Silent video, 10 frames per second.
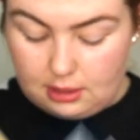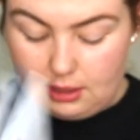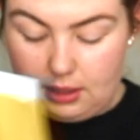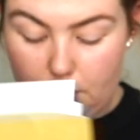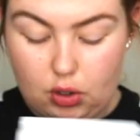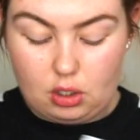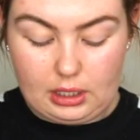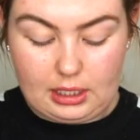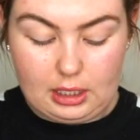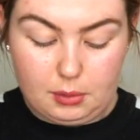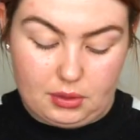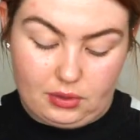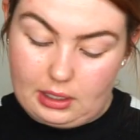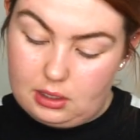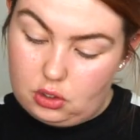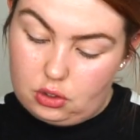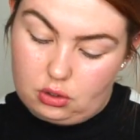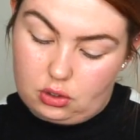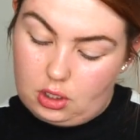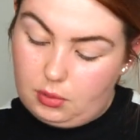And then we got like a little bit of like an
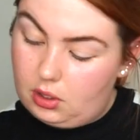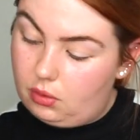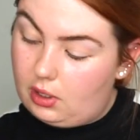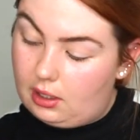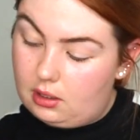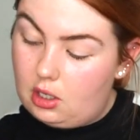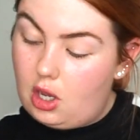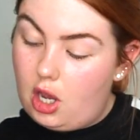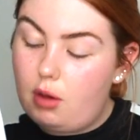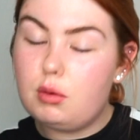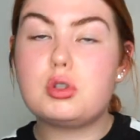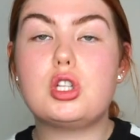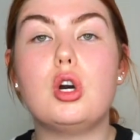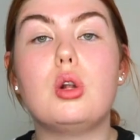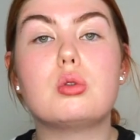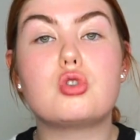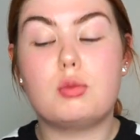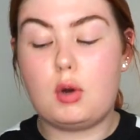instruction. Oh, okay. Oh, it was the Ultra